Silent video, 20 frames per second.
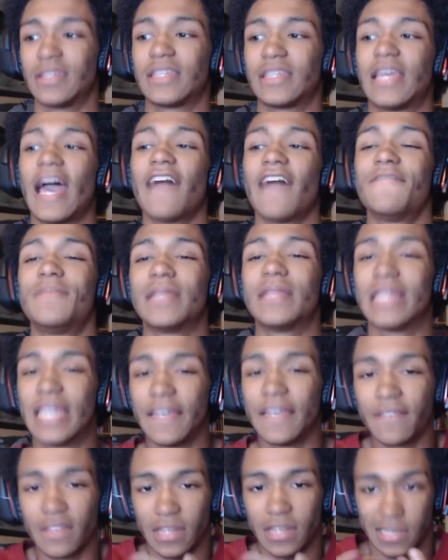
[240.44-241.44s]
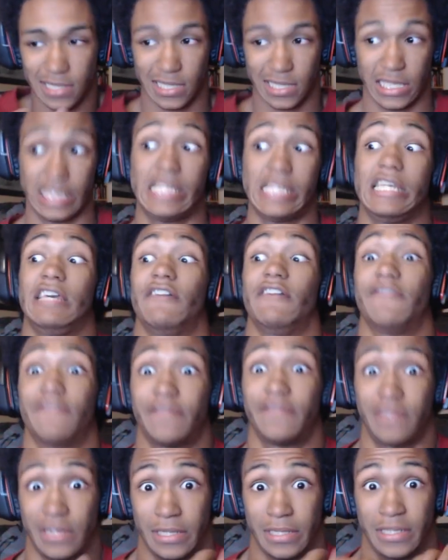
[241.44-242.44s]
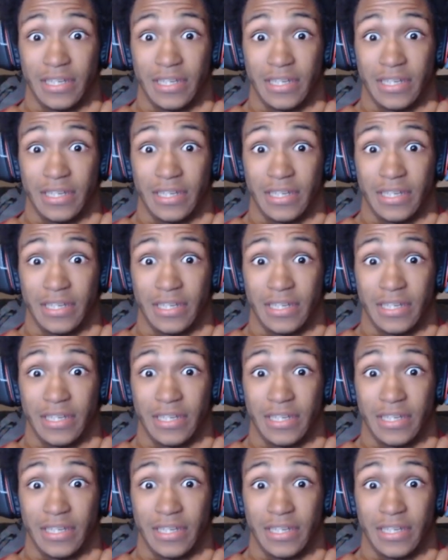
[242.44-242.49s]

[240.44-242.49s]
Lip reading: I've been given this gift,